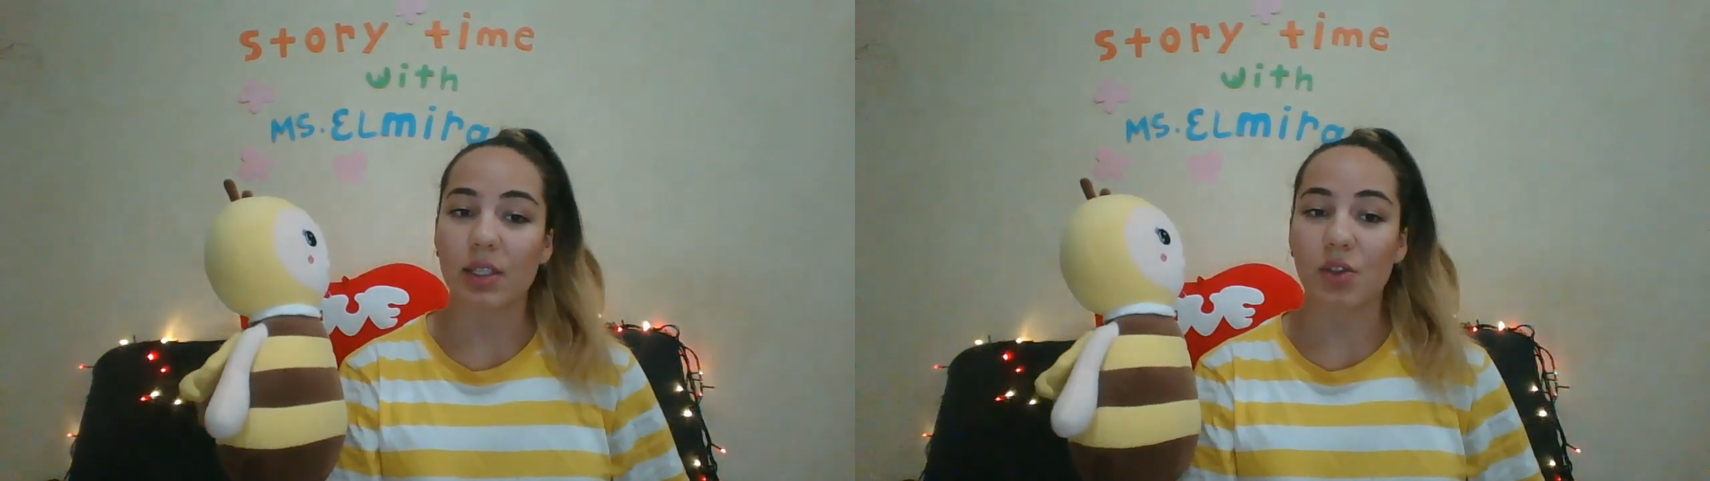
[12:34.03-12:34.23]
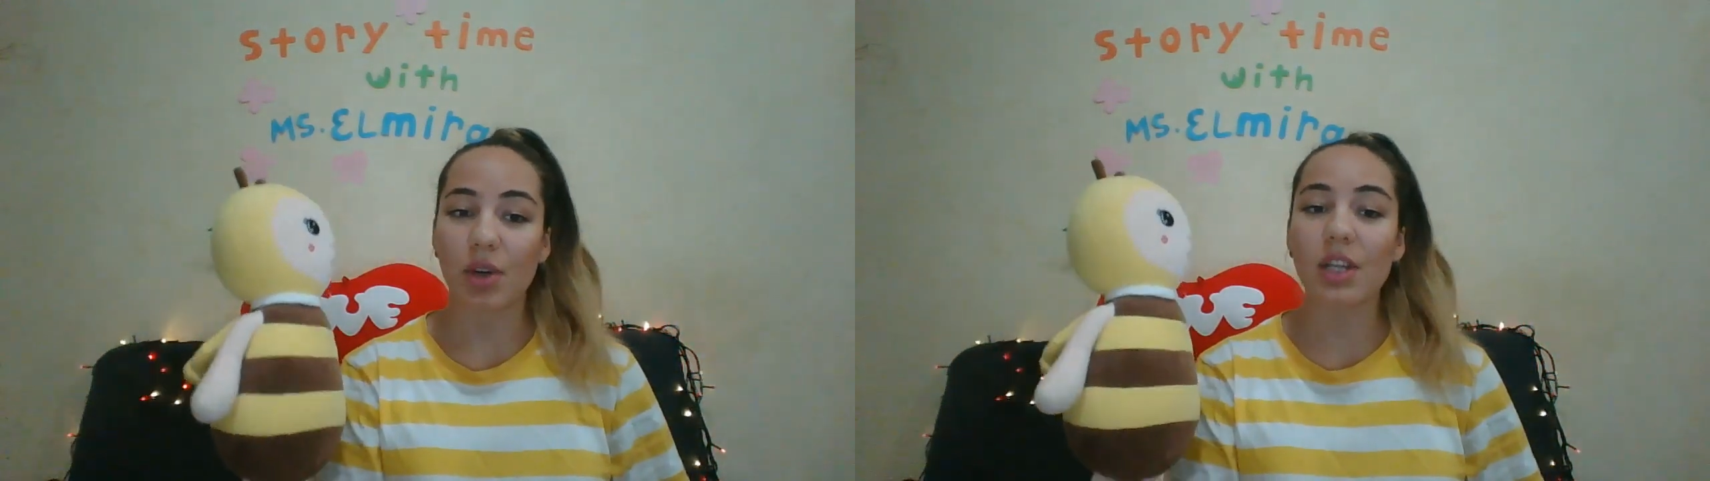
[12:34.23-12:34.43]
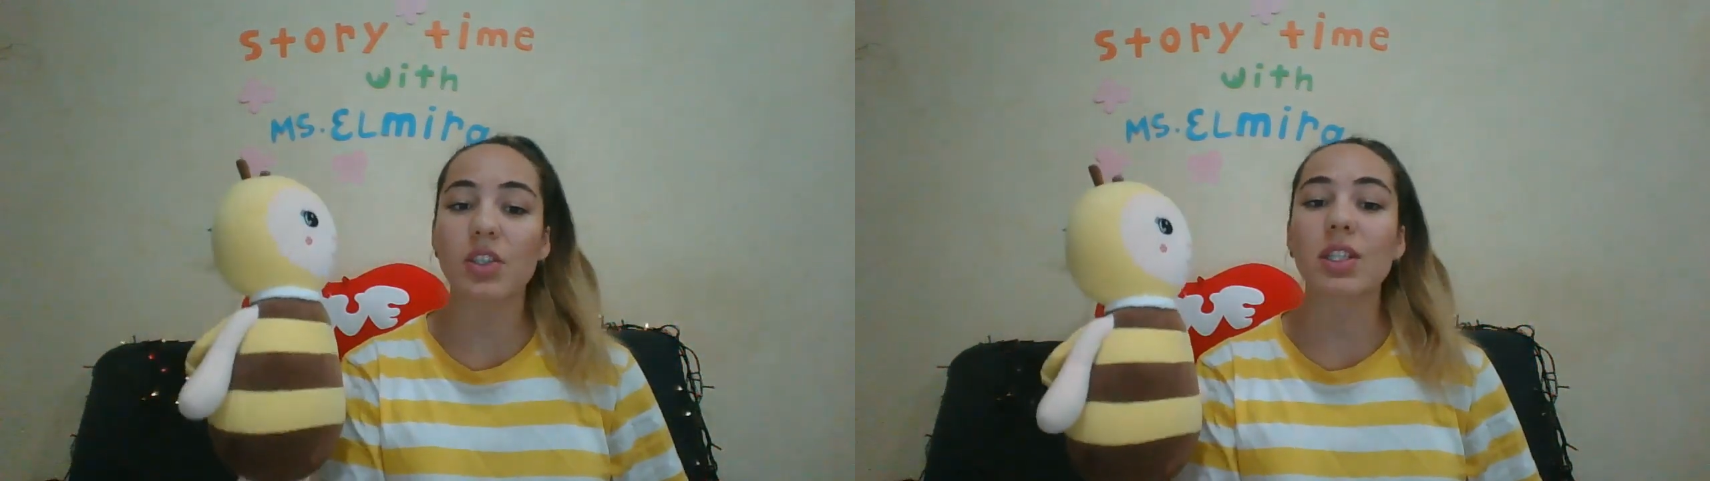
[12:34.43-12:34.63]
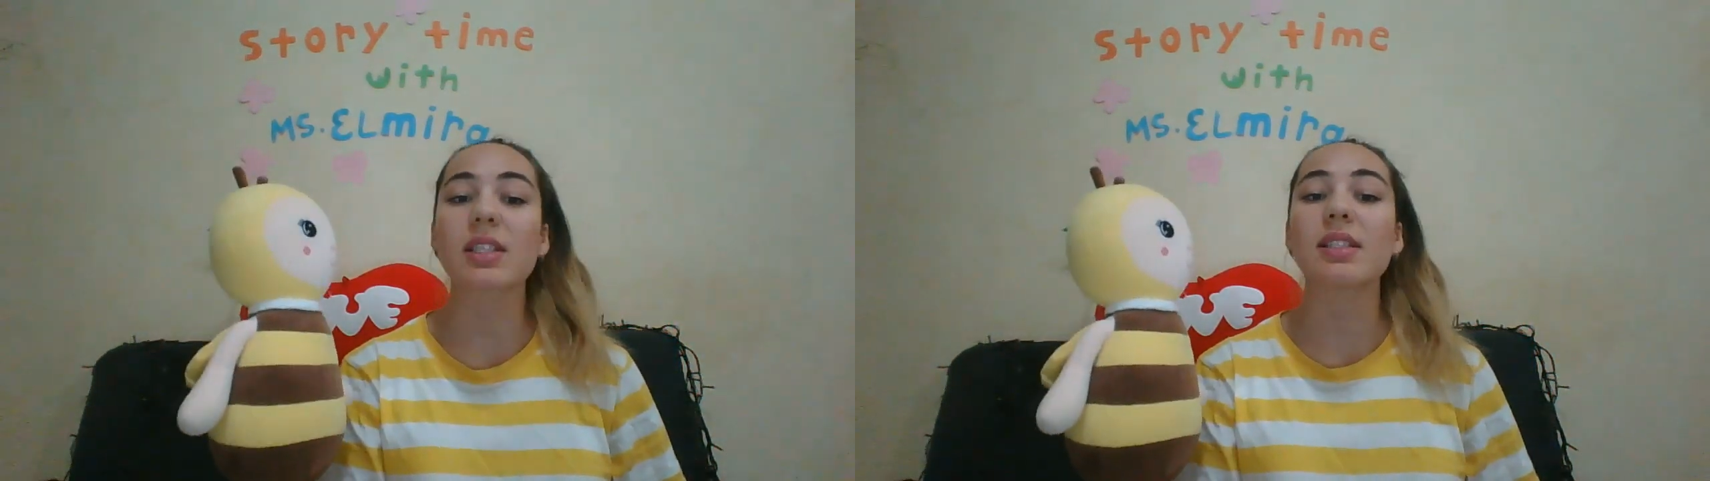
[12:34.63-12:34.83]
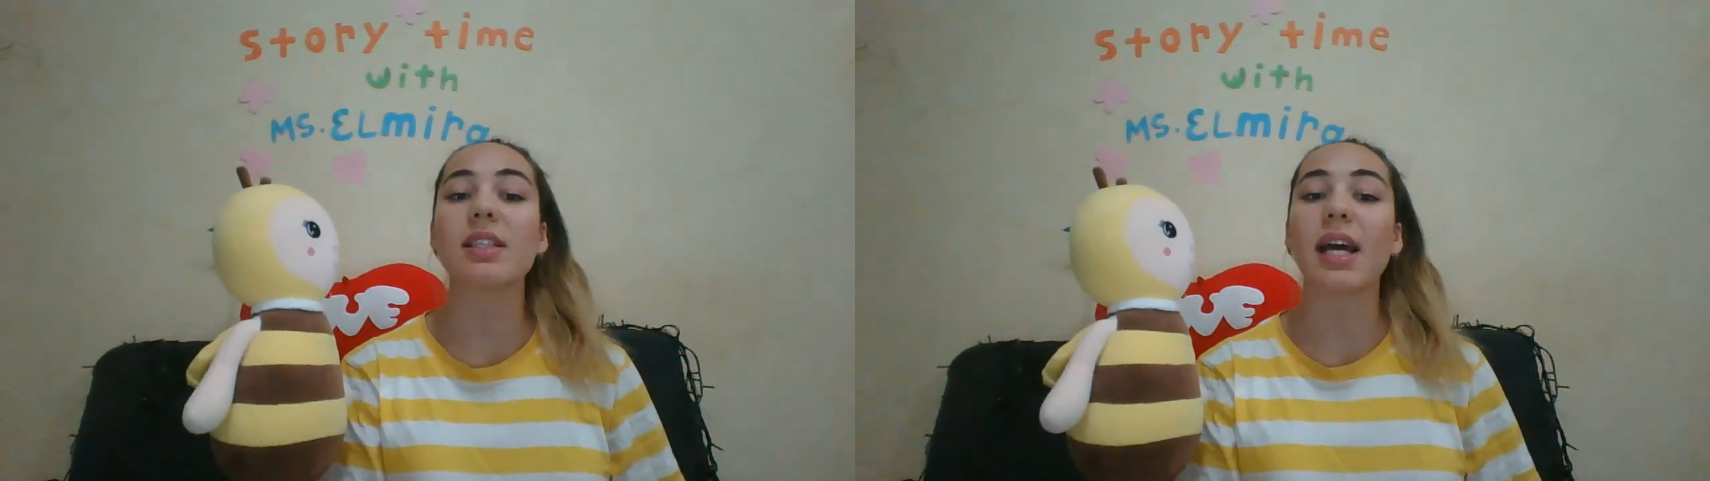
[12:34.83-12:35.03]
stretched
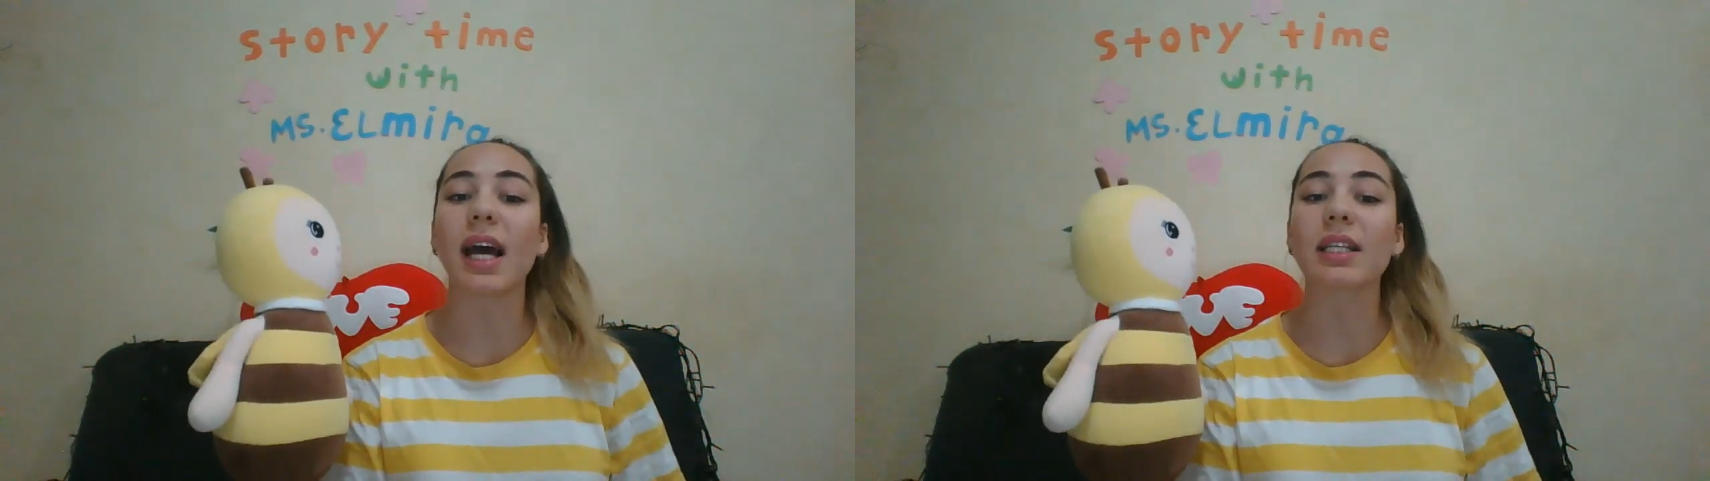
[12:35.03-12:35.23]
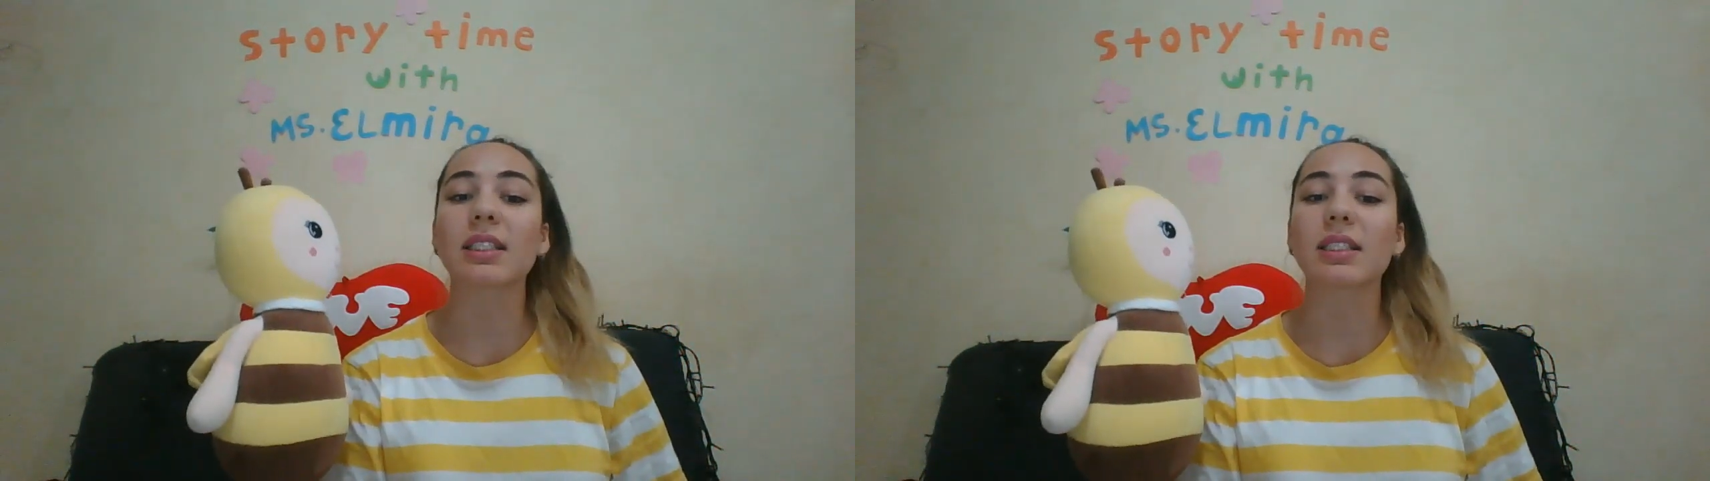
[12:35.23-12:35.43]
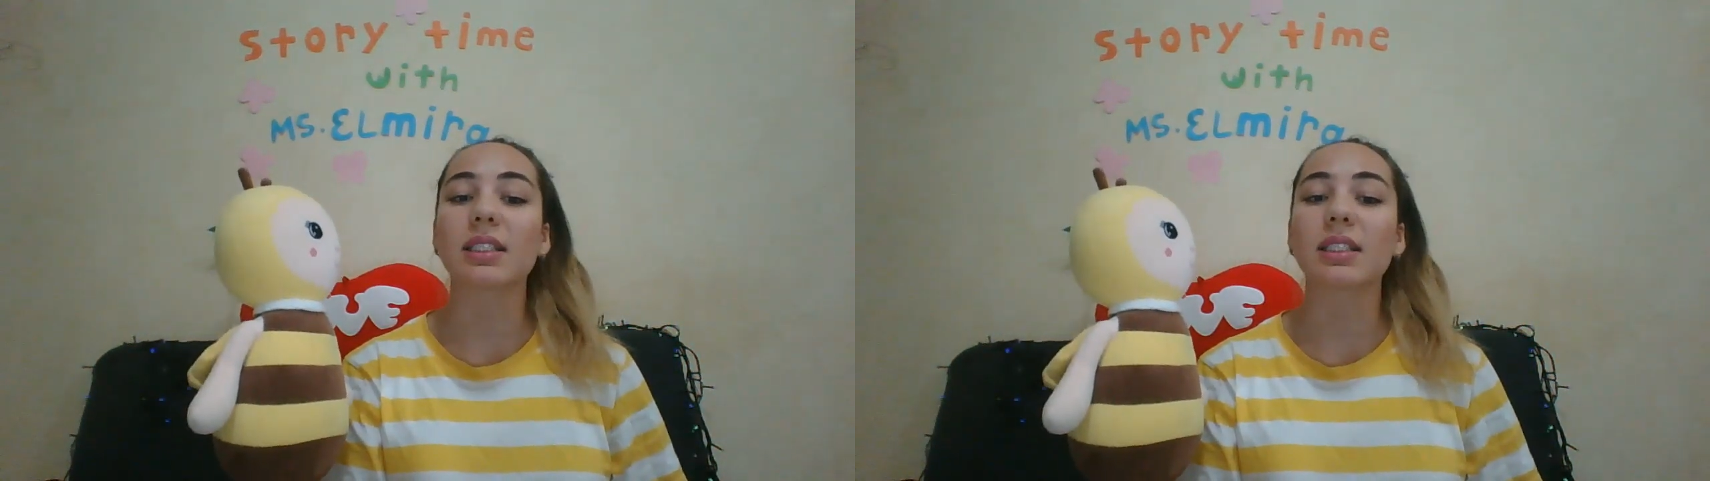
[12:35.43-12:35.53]
his neck,